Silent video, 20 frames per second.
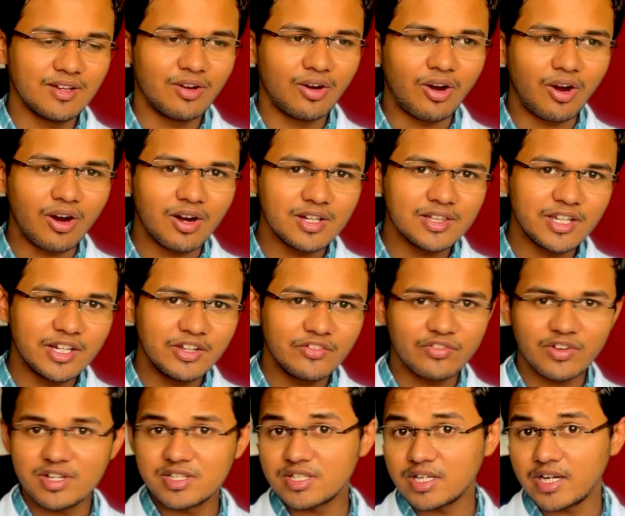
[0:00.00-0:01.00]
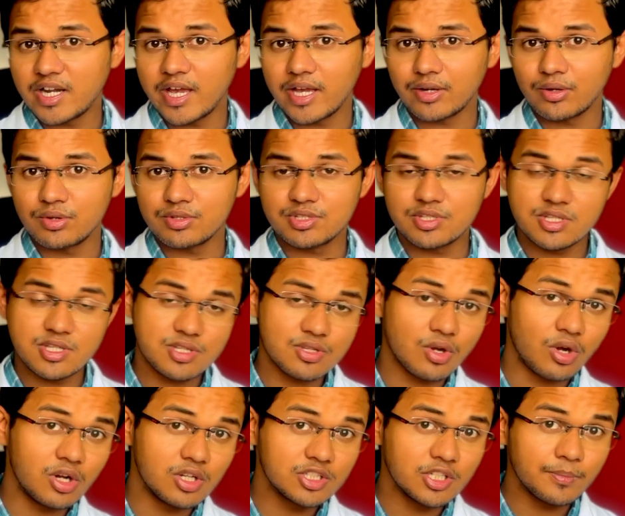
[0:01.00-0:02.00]
all the differential diagnosis
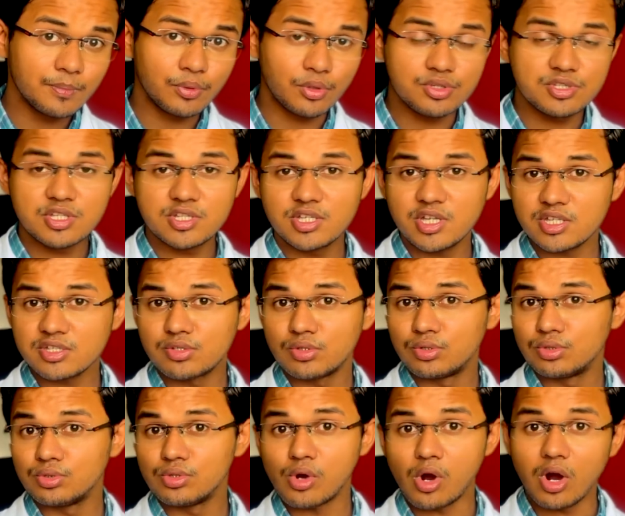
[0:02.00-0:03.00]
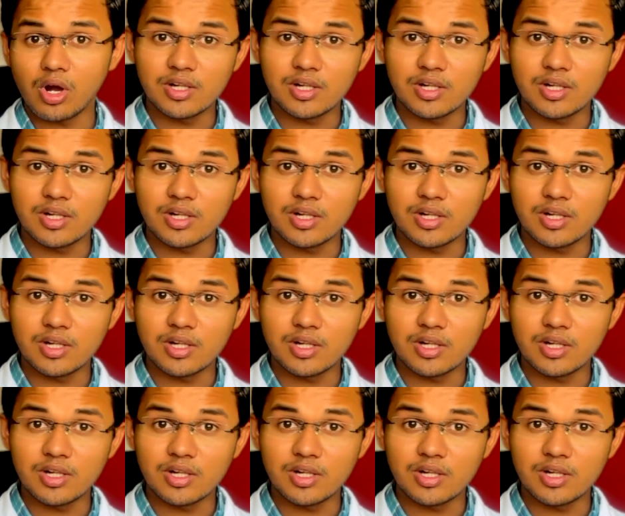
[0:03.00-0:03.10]
all the procedures to do